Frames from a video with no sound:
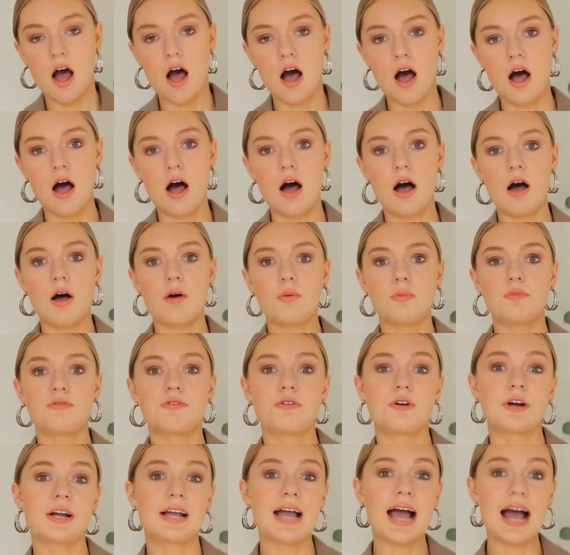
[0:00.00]
are
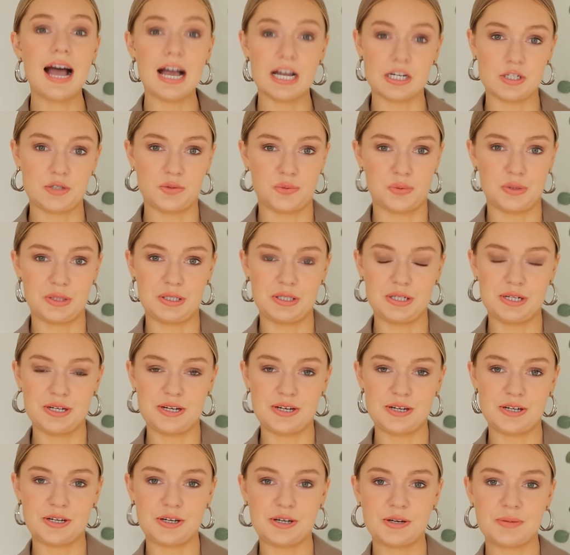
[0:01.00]
for a casual
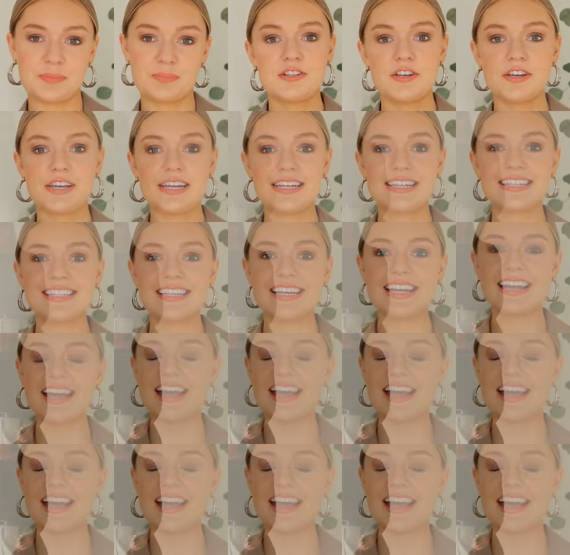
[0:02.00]
look. So you can see